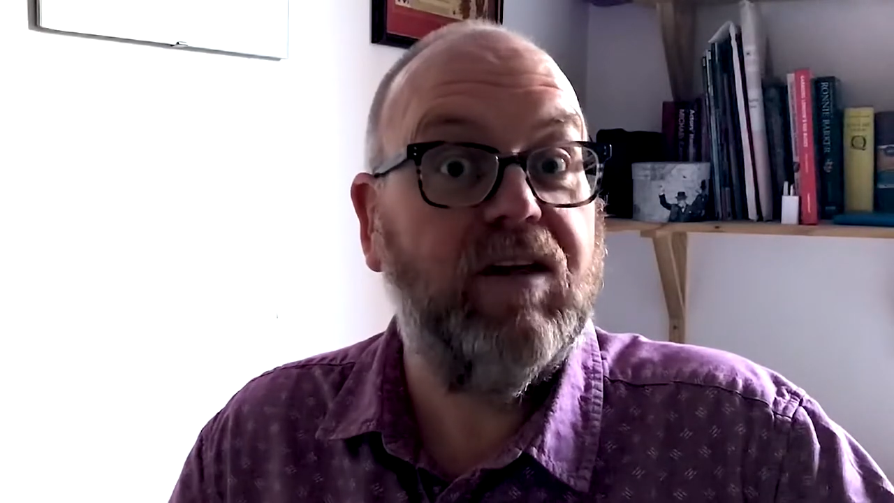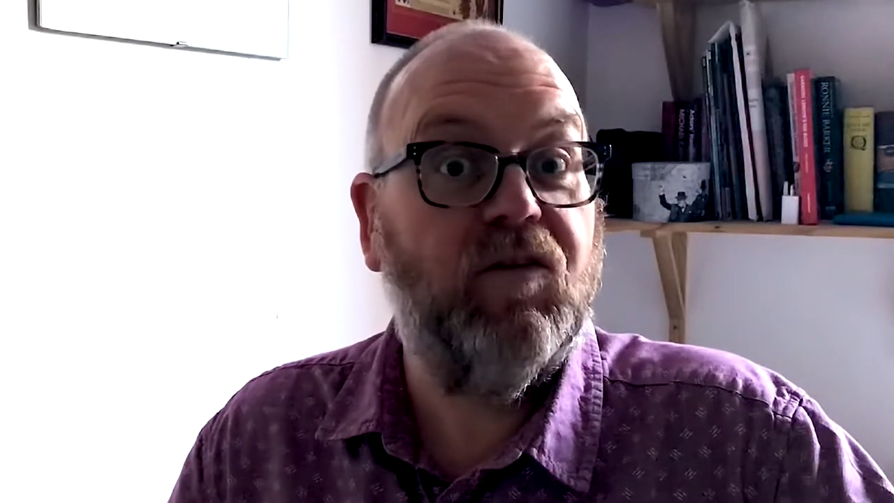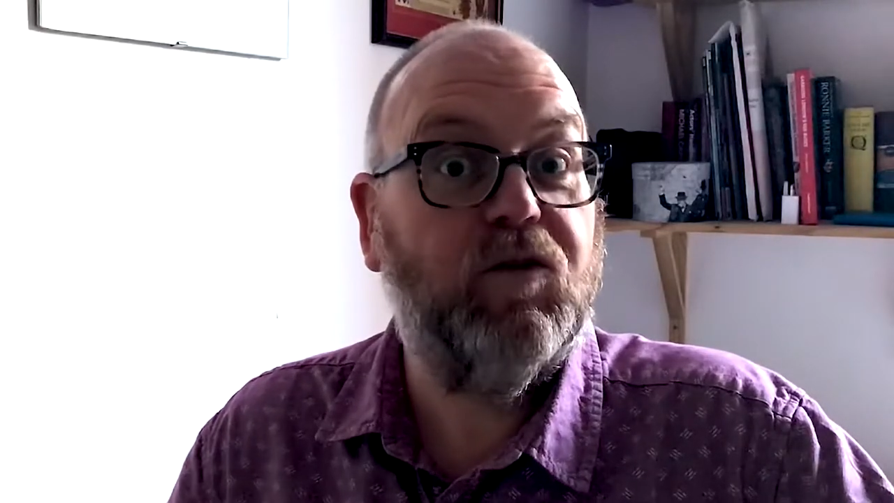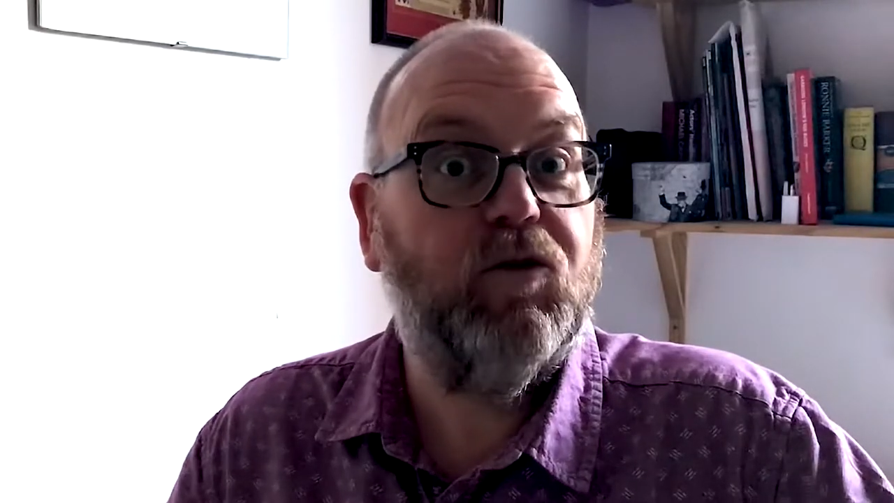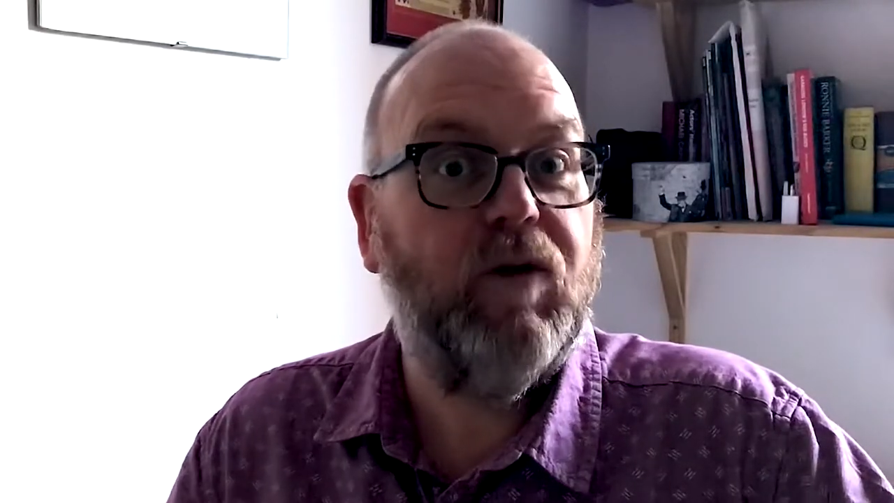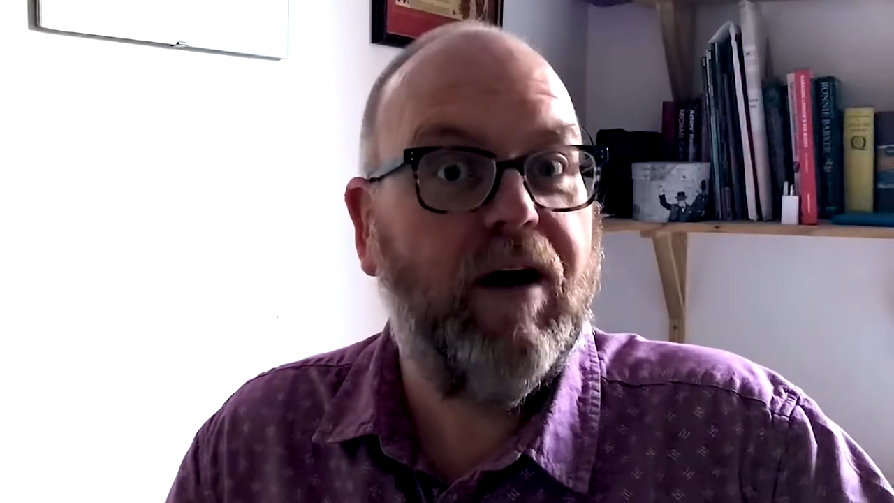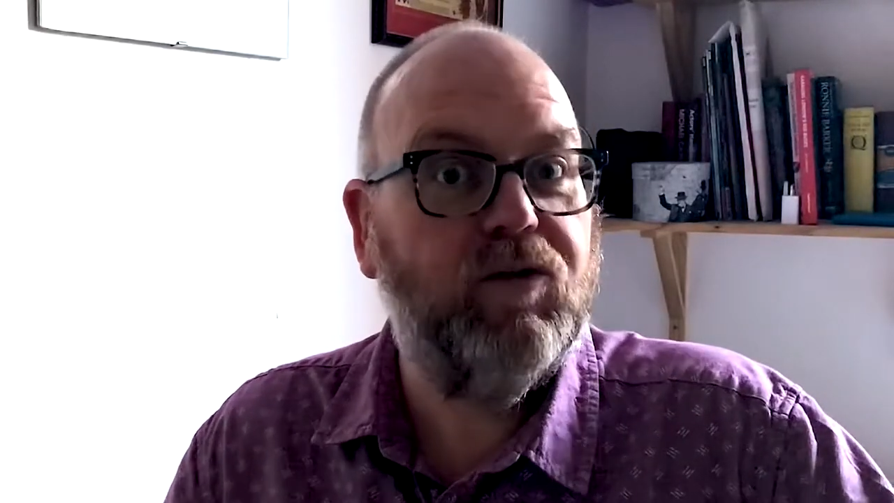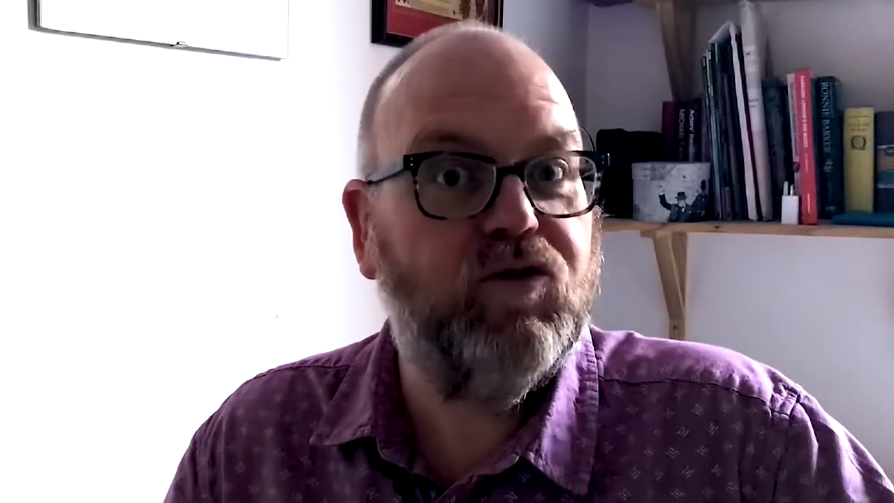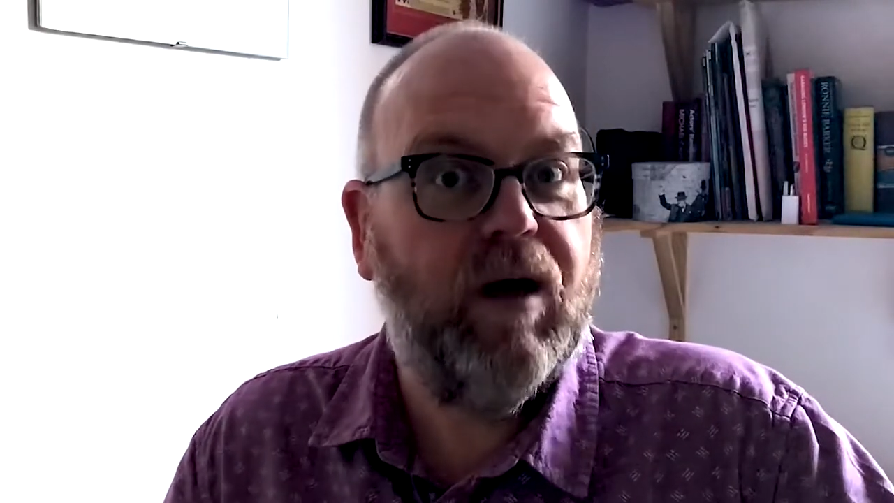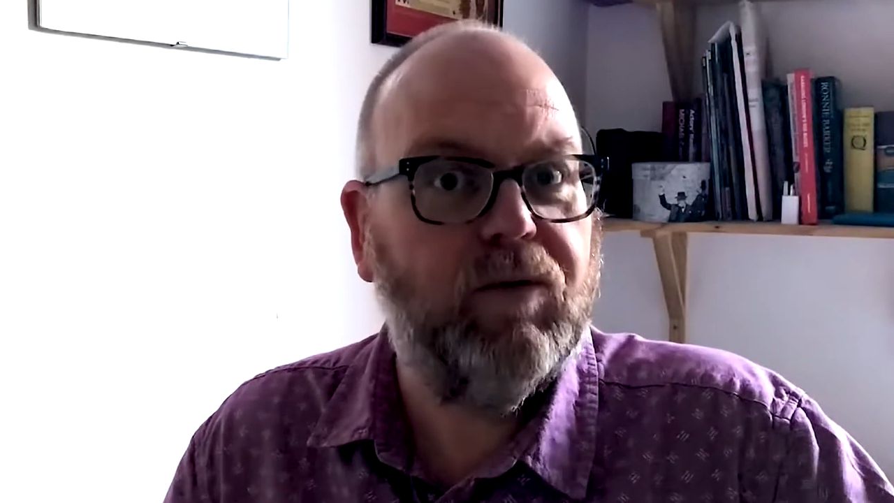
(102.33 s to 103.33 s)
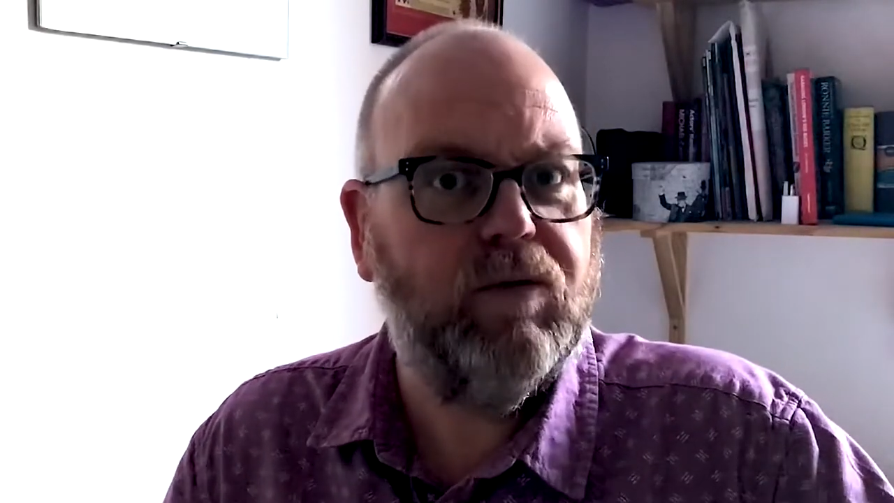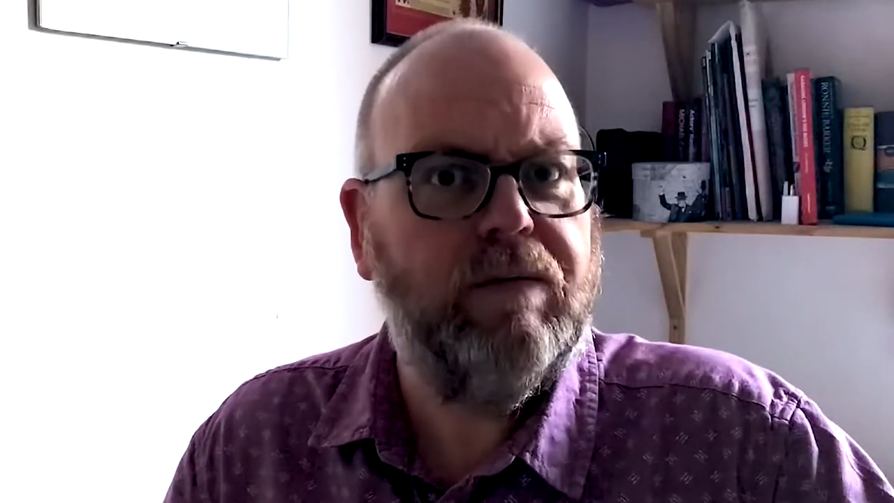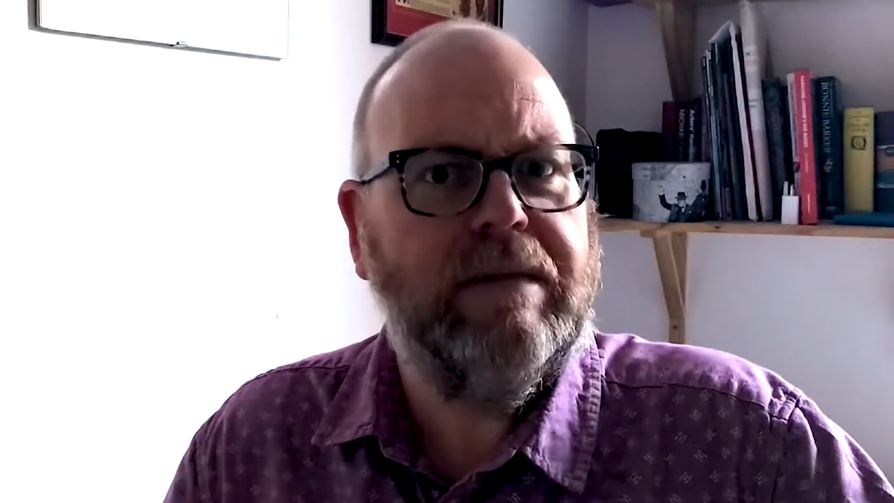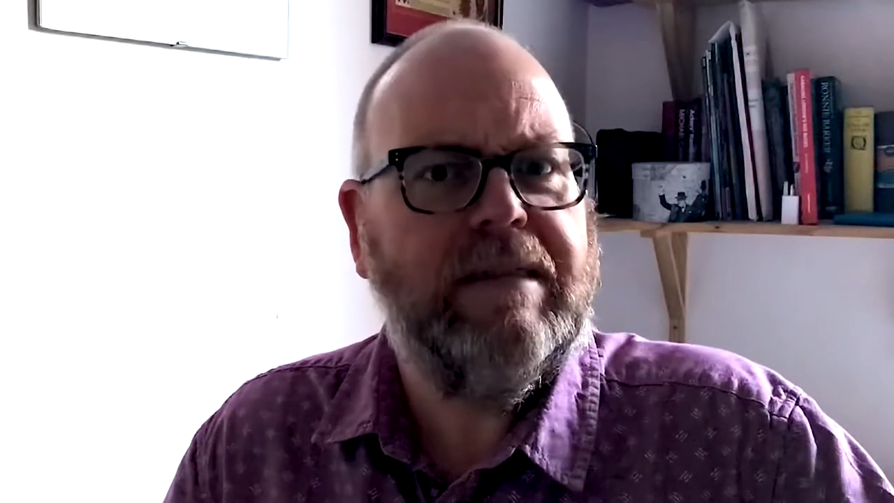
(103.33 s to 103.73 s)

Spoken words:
of crowd trouble.